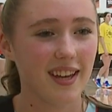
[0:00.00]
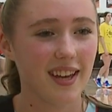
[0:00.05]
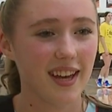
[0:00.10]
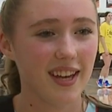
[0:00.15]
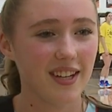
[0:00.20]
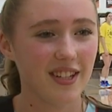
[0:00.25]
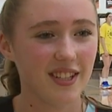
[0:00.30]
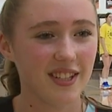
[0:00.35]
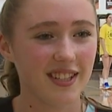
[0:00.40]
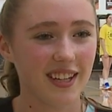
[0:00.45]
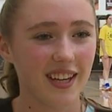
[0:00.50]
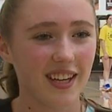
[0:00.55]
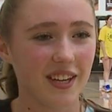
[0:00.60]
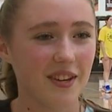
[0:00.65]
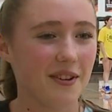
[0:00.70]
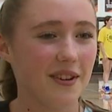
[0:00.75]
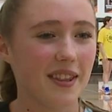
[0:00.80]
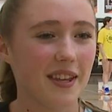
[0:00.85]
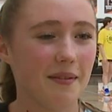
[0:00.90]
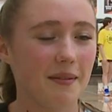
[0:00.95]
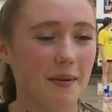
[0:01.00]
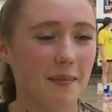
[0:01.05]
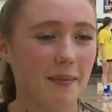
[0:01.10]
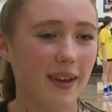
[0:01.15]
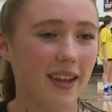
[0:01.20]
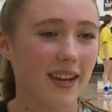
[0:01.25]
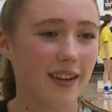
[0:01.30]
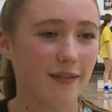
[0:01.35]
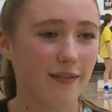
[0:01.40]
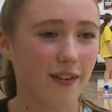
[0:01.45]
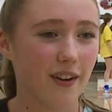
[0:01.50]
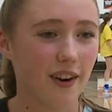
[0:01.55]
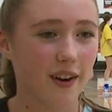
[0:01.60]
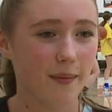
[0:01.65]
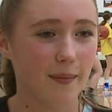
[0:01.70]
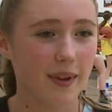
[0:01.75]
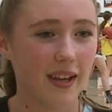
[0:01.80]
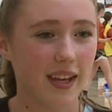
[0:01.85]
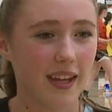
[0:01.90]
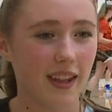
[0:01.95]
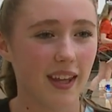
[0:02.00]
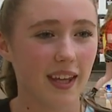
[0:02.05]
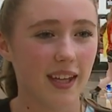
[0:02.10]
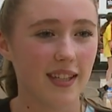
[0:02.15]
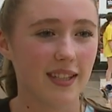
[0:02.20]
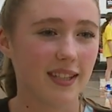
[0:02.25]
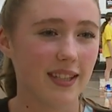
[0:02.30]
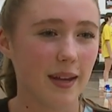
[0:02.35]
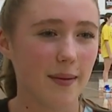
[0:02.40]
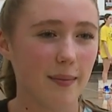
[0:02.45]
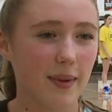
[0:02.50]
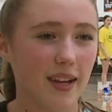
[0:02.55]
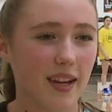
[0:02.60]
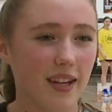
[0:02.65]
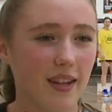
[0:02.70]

And just like knowing that we made it far and making like a statement